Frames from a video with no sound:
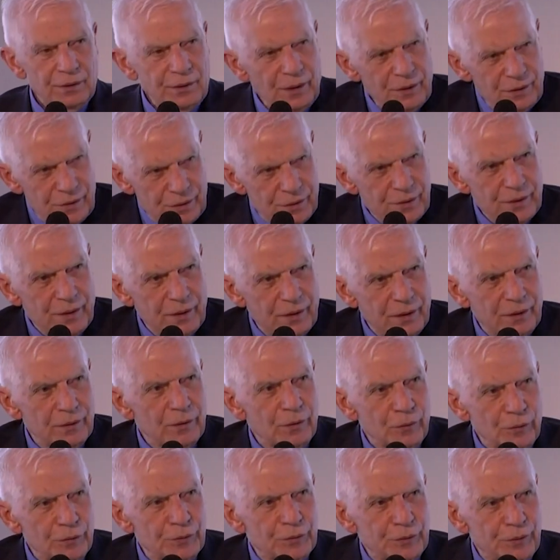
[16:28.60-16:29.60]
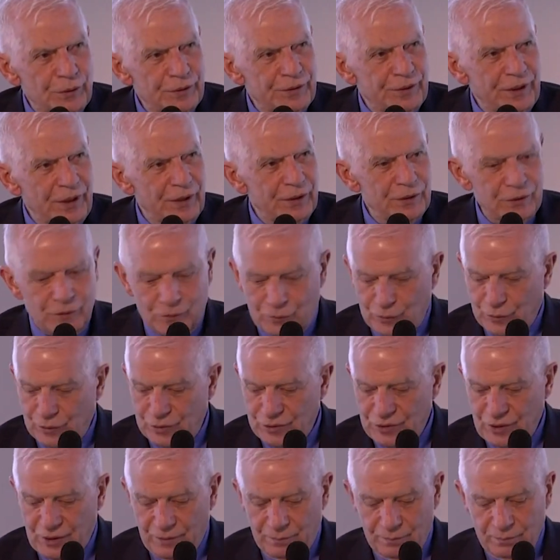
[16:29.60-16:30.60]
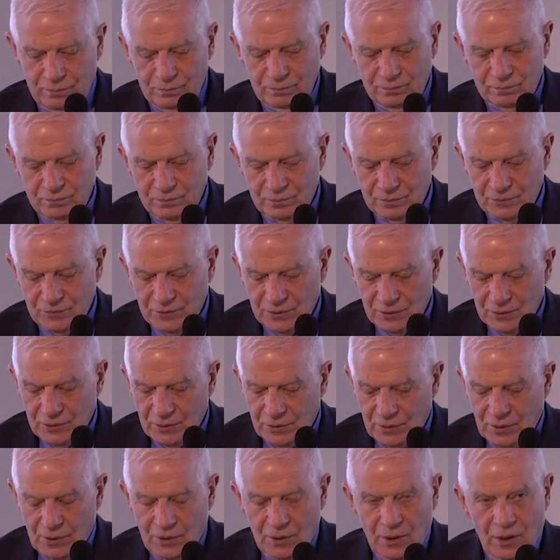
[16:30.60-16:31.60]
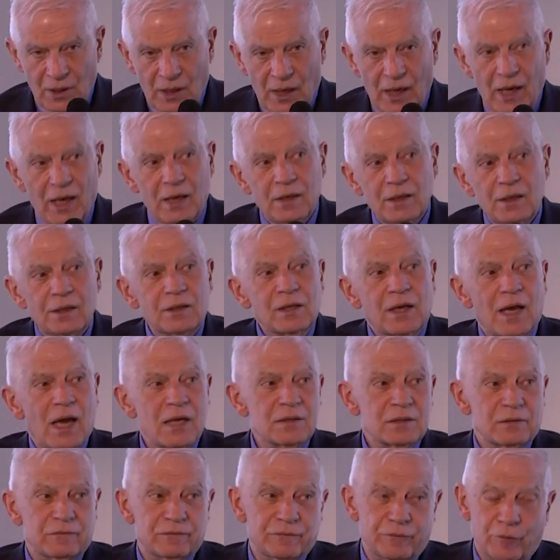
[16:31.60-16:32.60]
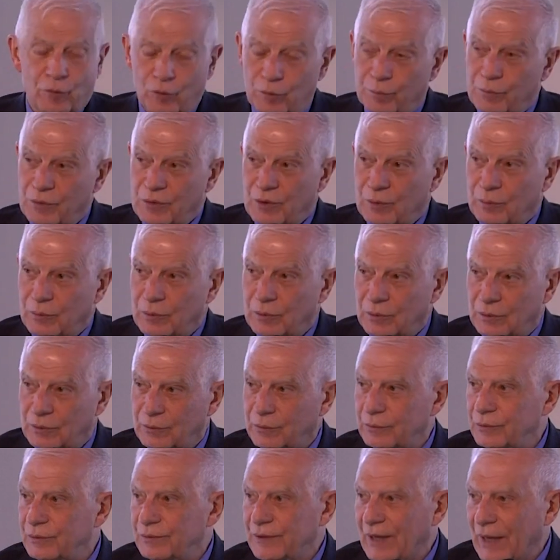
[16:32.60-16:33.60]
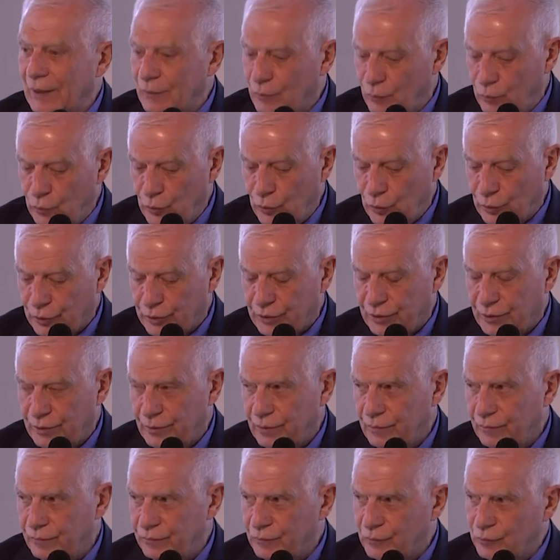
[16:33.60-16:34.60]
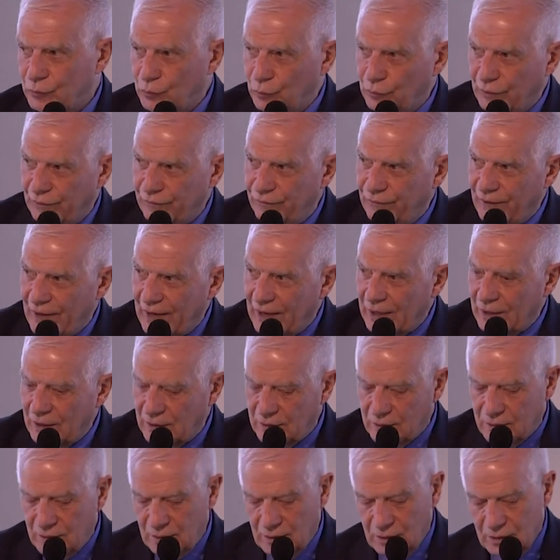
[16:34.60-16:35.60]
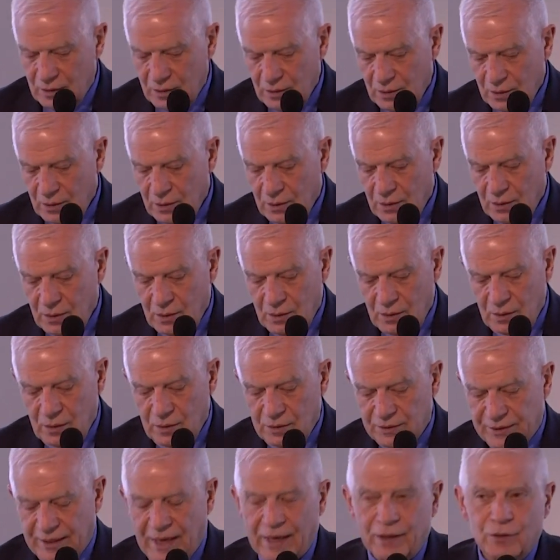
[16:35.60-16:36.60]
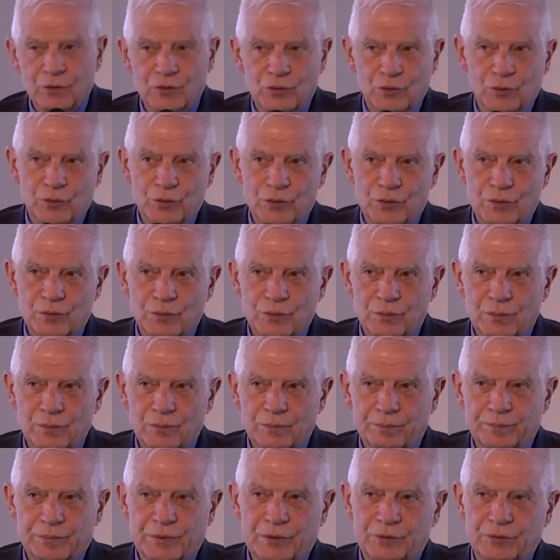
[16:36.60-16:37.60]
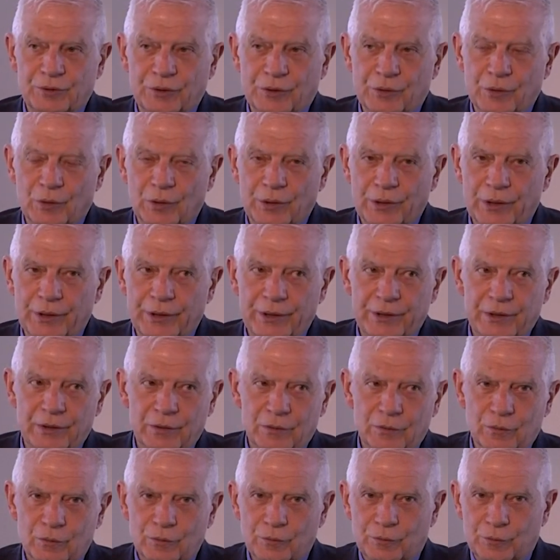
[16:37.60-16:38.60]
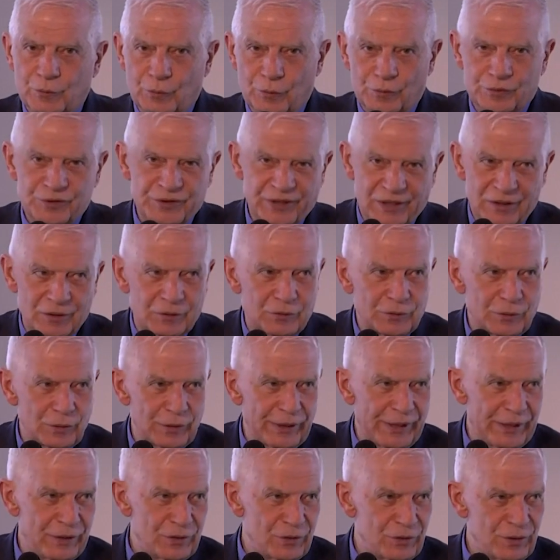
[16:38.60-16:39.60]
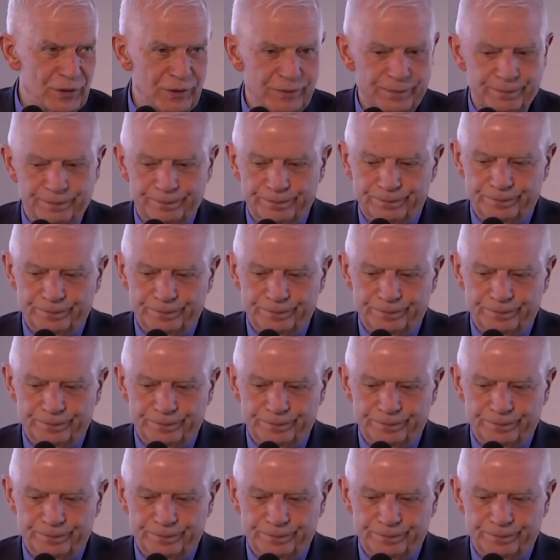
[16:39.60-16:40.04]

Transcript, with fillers: This is an authoritarian regime, and it has a formidable network to evade sanctions, particularly through Central Asia.